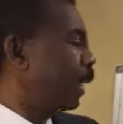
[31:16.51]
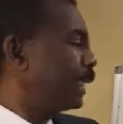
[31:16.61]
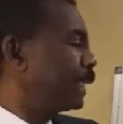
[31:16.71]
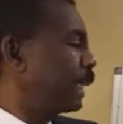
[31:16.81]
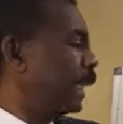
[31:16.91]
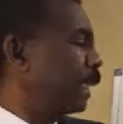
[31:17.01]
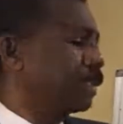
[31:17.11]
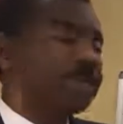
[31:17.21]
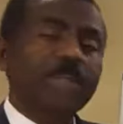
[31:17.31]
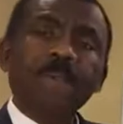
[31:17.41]

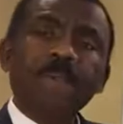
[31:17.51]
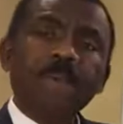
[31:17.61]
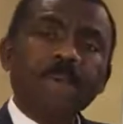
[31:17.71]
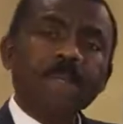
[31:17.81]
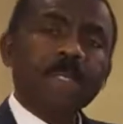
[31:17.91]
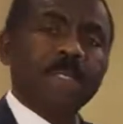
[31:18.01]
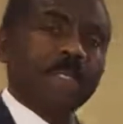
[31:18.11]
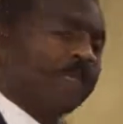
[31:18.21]
20x to the 3rd.